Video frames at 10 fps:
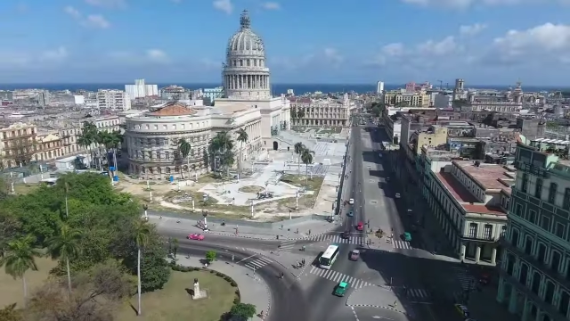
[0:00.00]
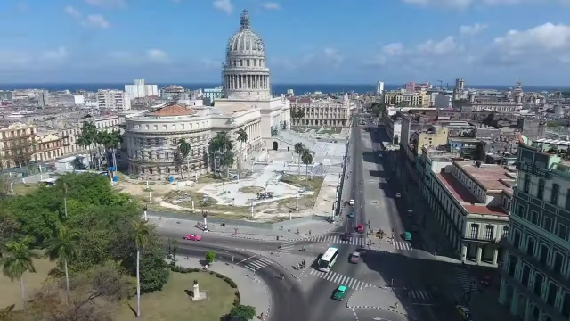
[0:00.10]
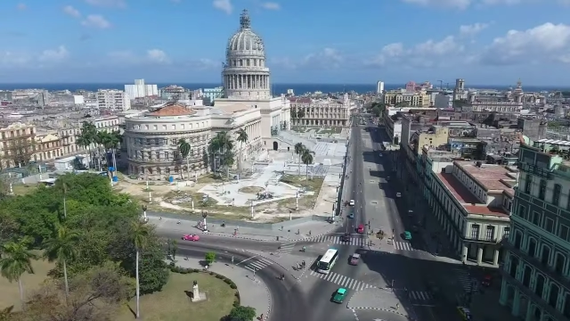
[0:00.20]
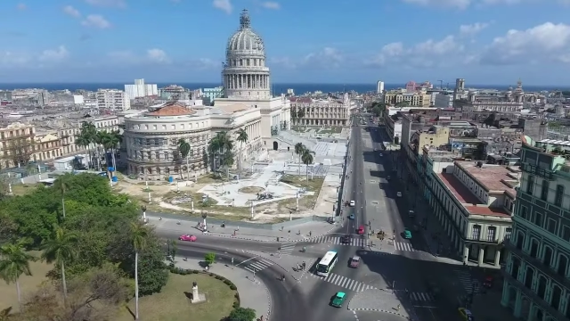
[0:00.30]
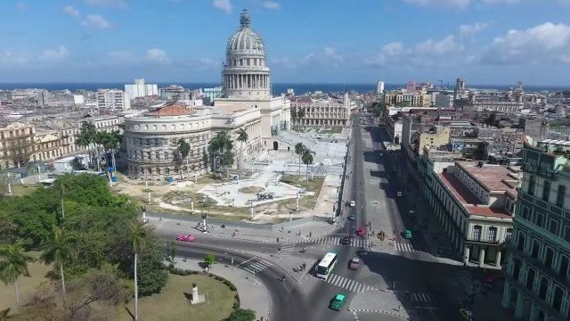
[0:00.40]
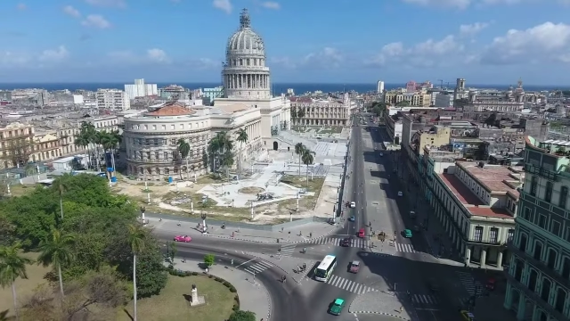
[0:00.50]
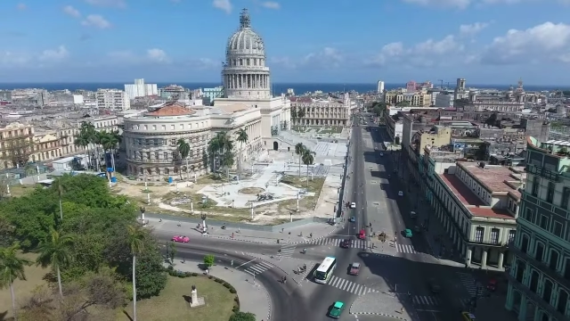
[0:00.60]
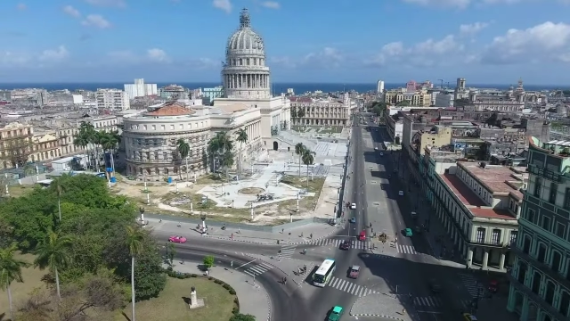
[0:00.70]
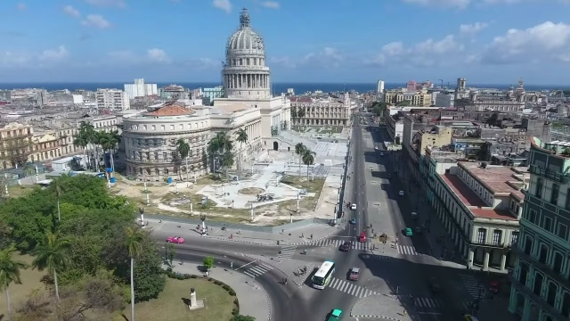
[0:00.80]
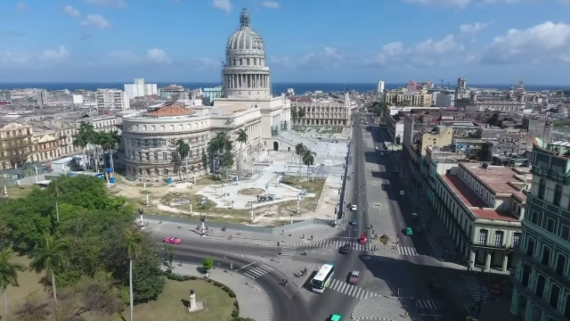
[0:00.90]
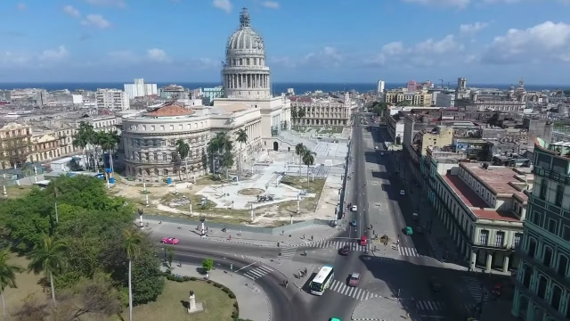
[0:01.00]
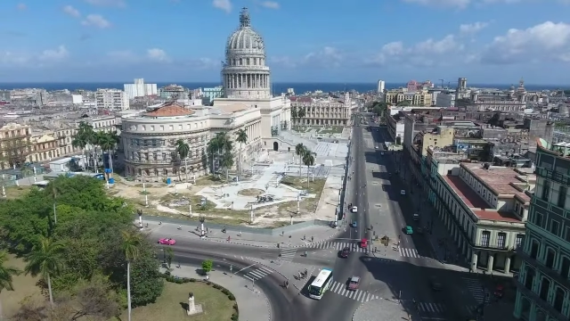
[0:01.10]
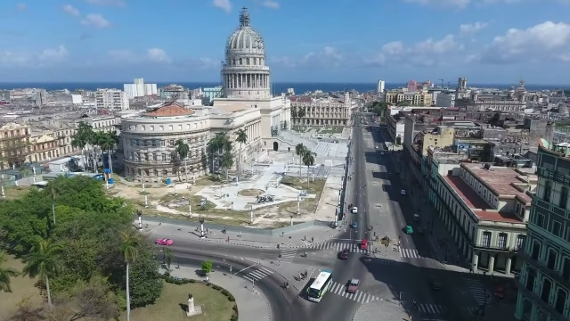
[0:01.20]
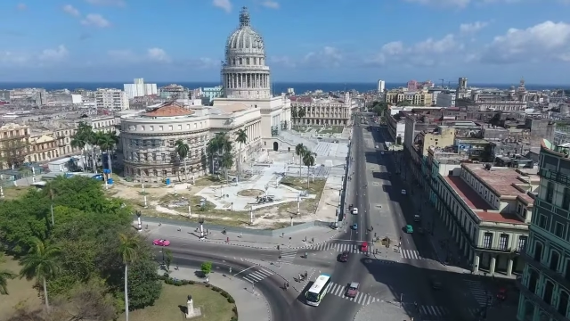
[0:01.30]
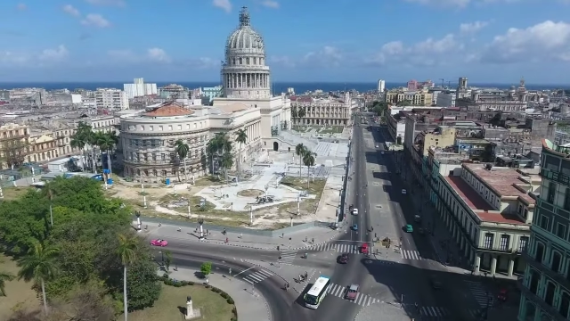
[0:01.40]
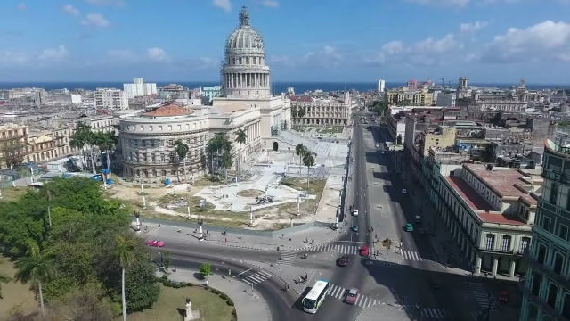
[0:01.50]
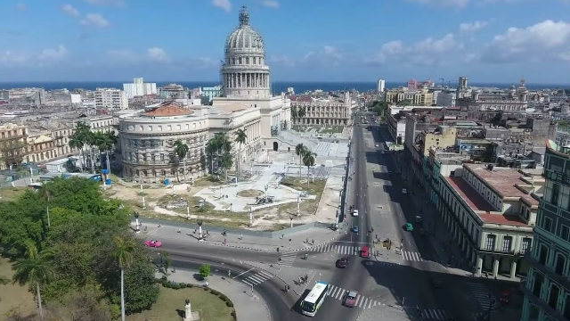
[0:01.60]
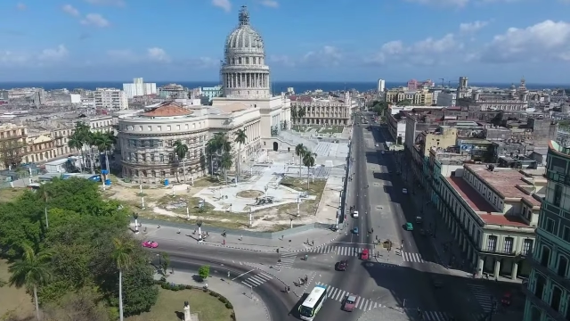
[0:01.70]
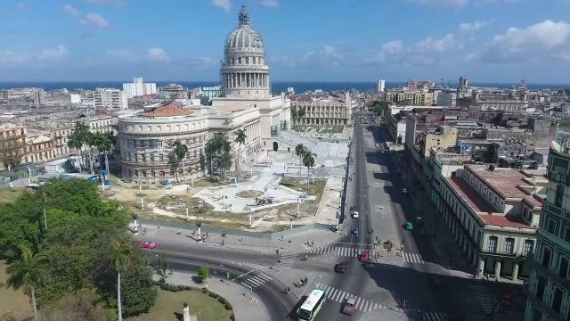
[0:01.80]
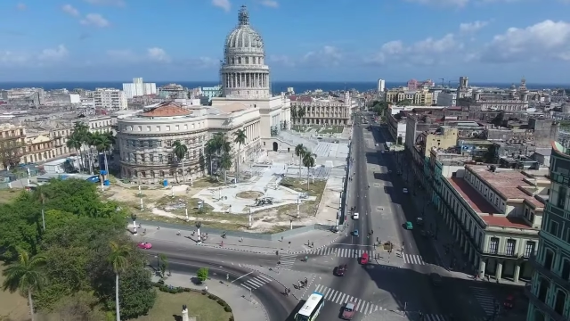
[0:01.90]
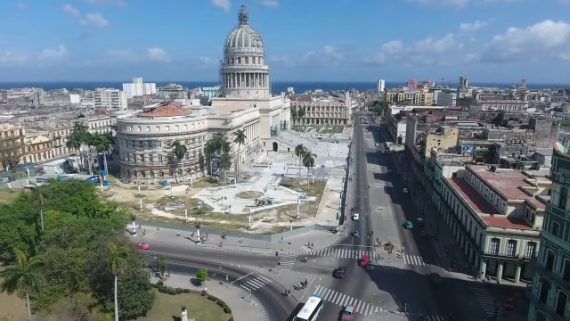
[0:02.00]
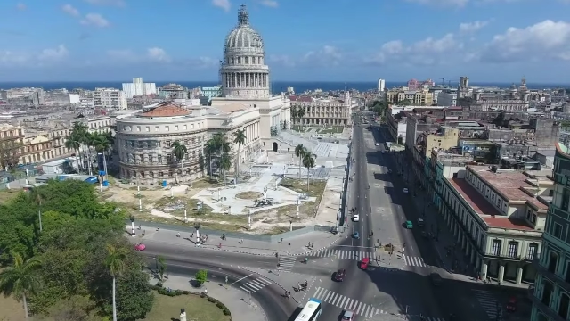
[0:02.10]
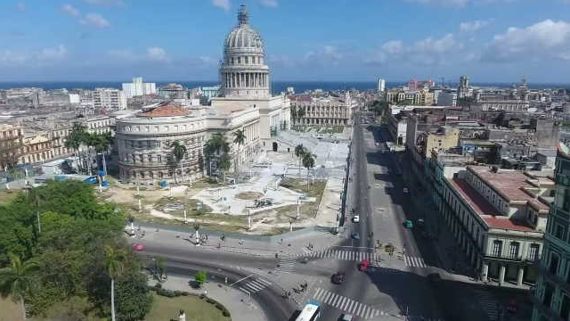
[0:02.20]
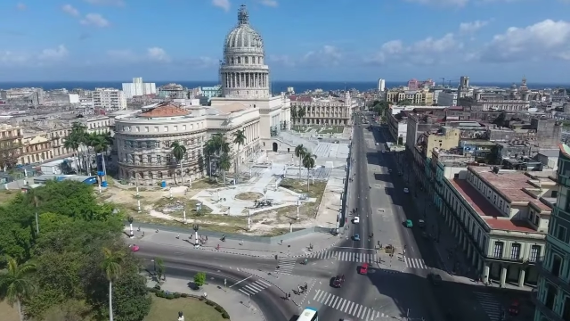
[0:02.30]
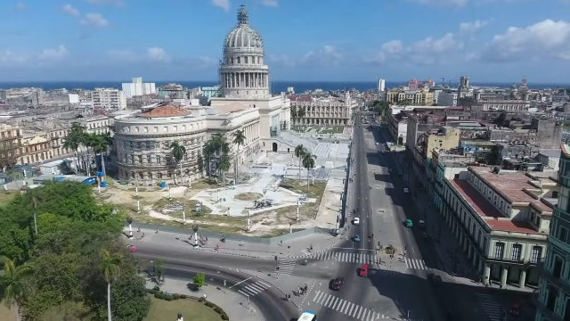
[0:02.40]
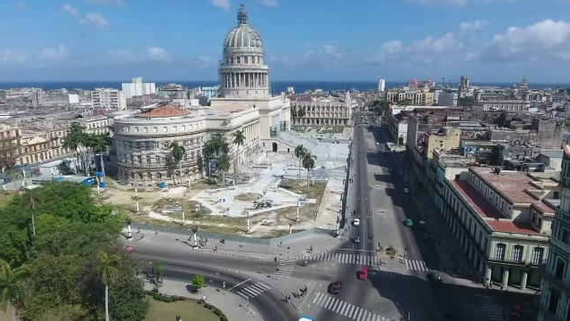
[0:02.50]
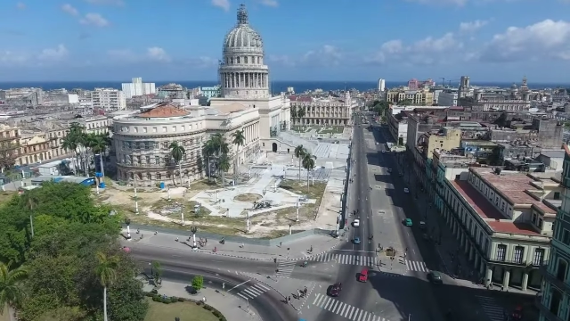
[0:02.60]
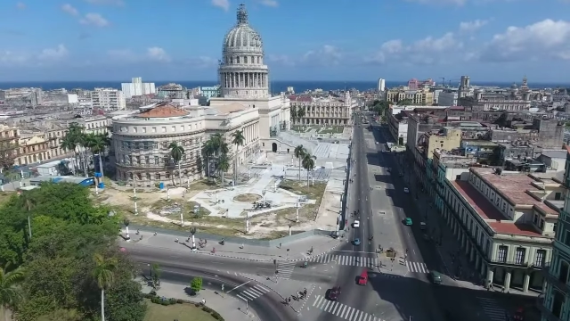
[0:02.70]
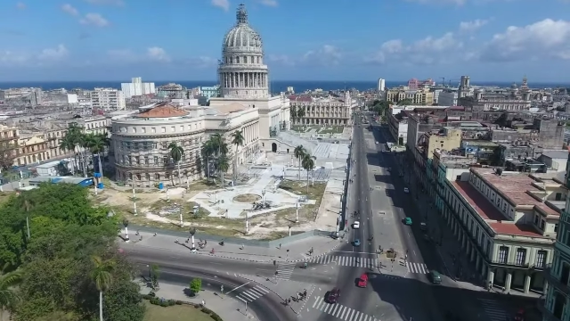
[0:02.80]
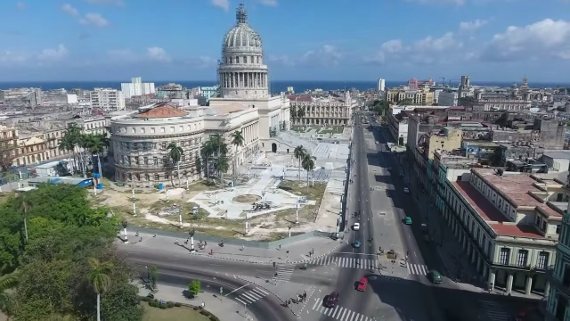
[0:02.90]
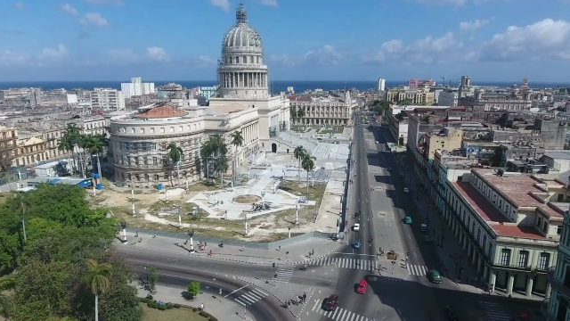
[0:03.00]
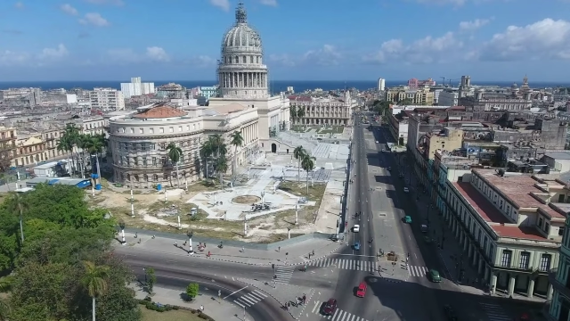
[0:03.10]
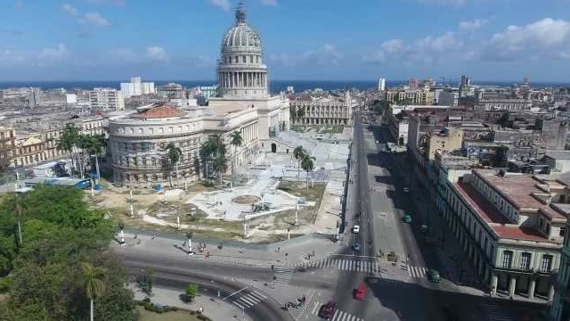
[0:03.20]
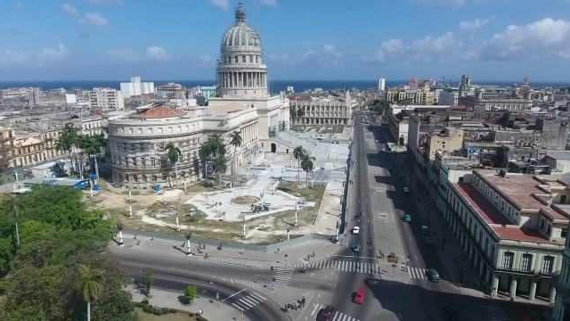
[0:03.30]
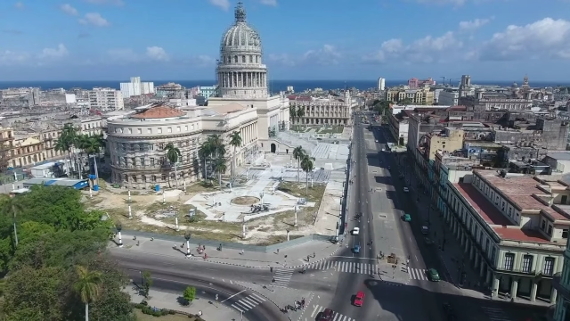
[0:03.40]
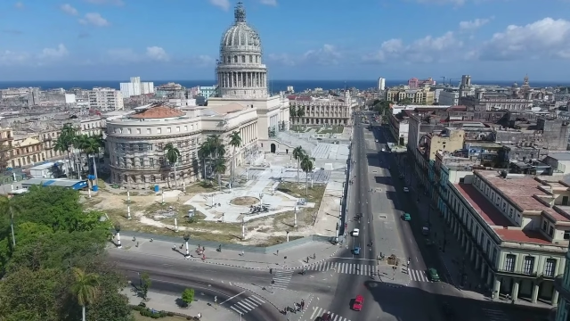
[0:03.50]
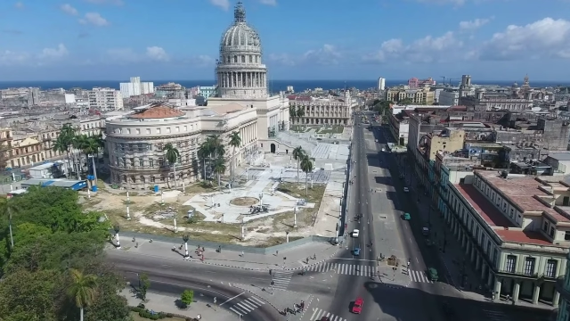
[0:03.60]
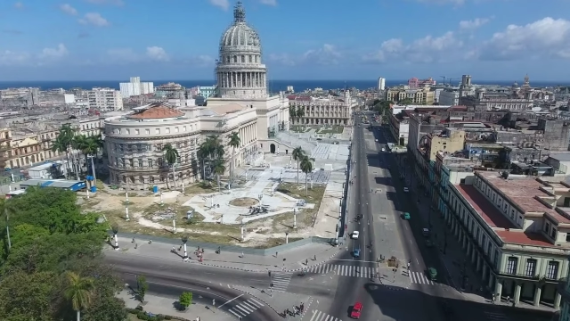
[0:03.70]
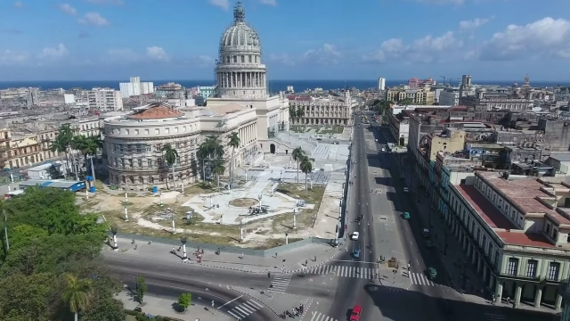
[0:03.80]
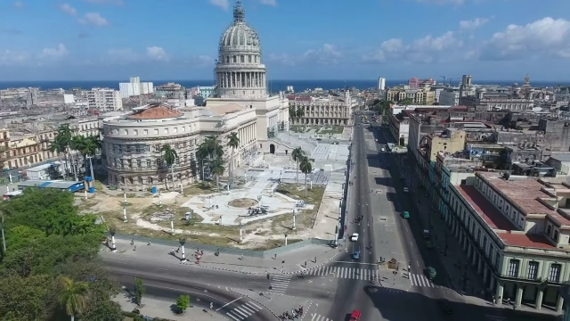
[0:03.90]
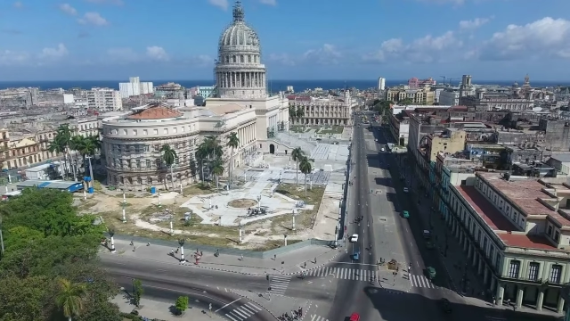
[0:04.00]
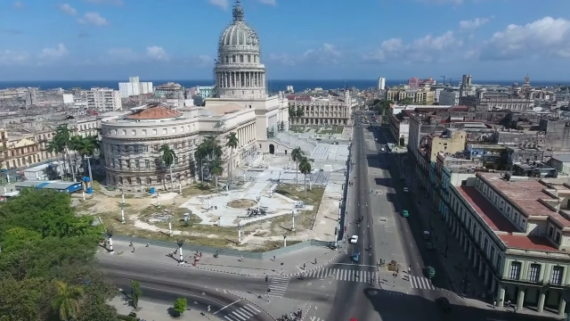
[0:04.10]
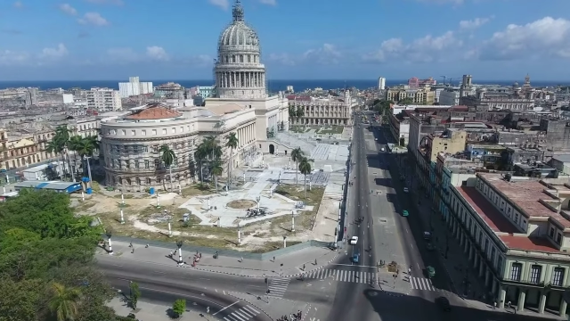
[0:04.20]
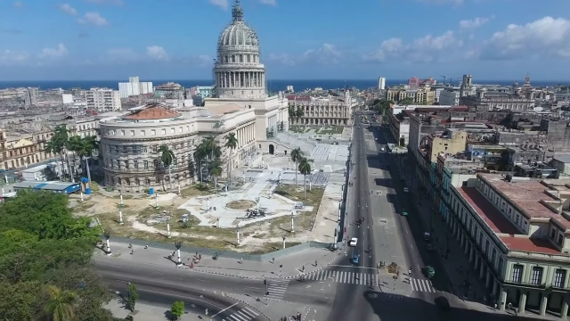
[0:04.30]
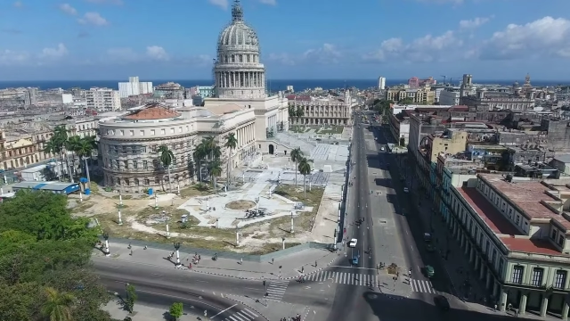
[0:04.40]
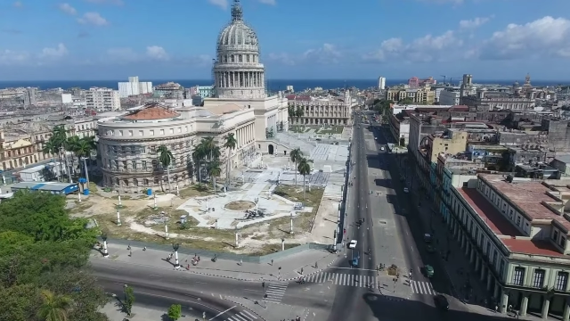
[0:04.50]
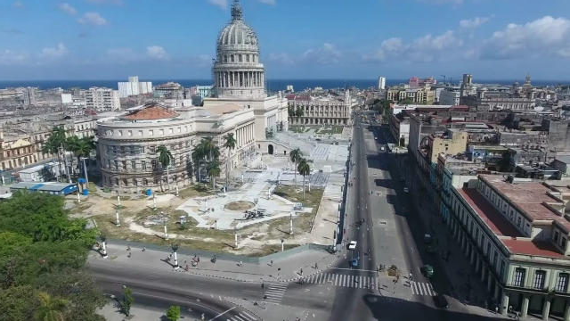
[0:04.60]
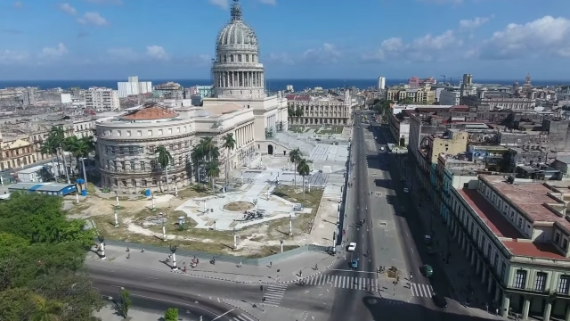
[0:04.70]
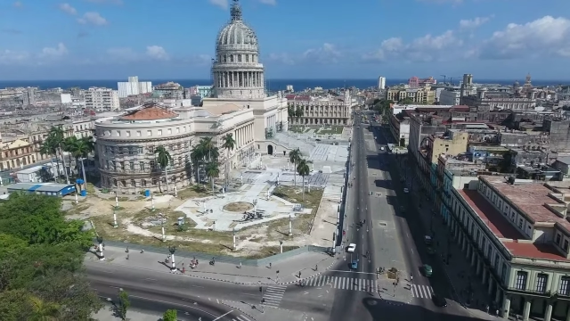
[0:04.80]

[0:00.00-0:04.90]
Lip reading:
[unreadable: no face in view]